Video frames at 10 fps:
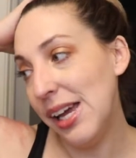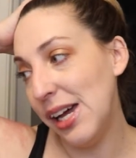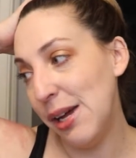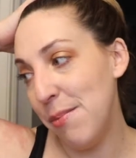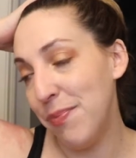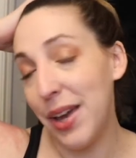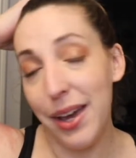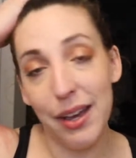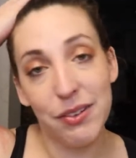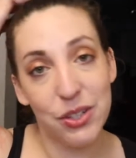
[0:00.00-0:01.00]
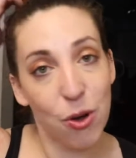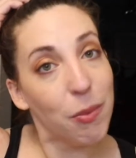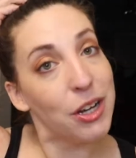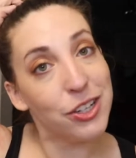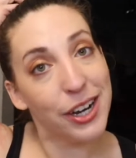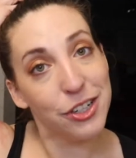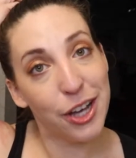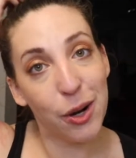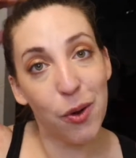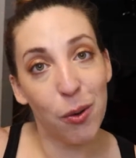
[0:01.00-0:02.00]
I have so much
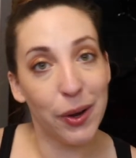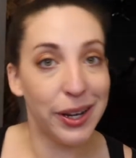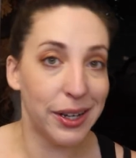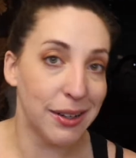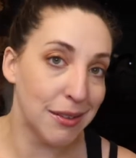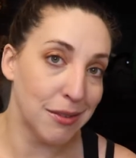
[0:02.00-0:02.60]
eyeshadow already.